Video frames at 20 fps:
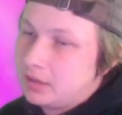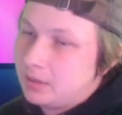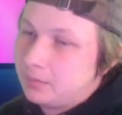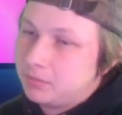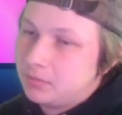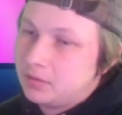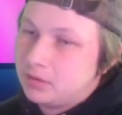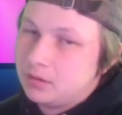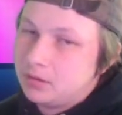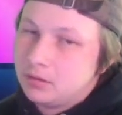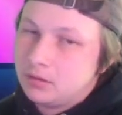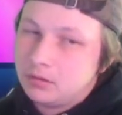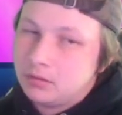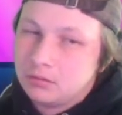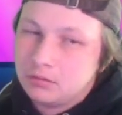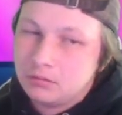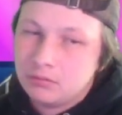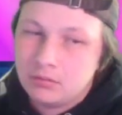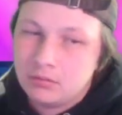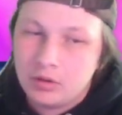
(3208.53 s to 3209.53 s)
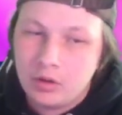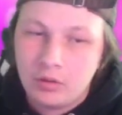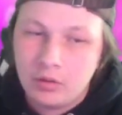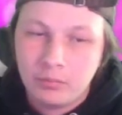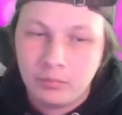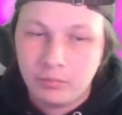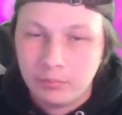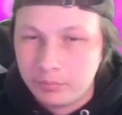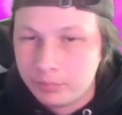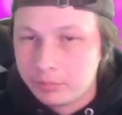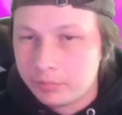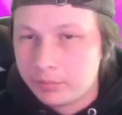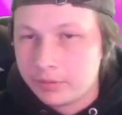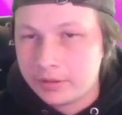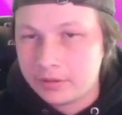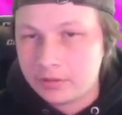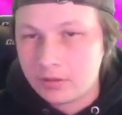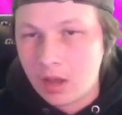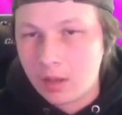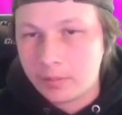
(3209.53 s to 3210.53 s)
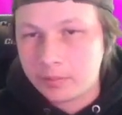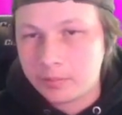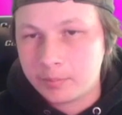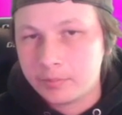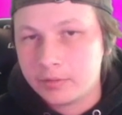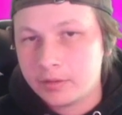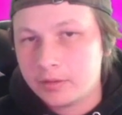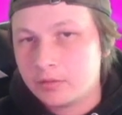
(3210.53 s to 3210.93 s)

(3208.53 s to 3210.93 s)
attempt to, you know, play as optimally